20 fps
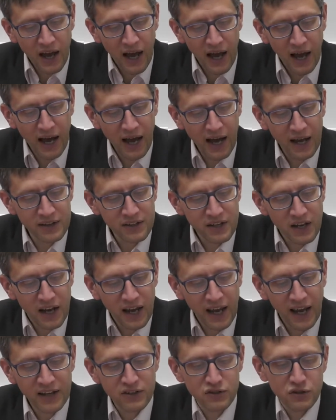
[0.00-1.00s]
And
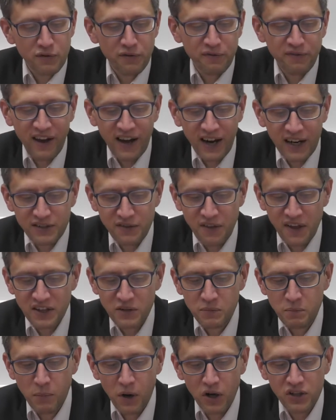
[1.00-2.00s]
it's a fact
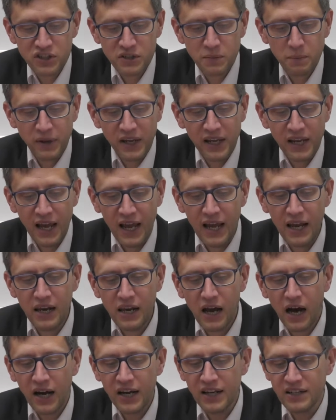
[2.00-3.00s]
that must be
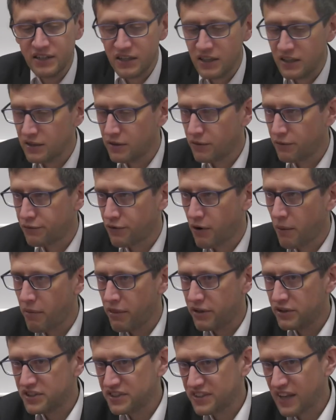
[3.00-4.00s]
elided
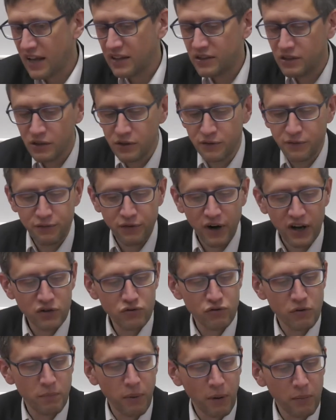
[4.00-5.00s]
from the standard
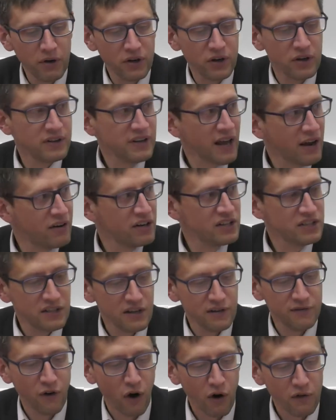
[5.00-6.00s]
French Republican
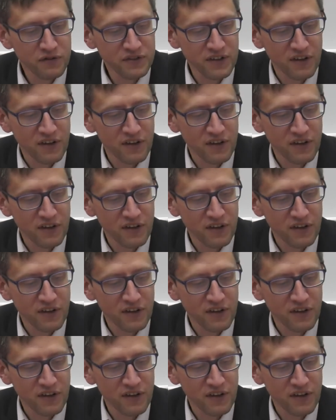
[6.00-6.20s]
narrative of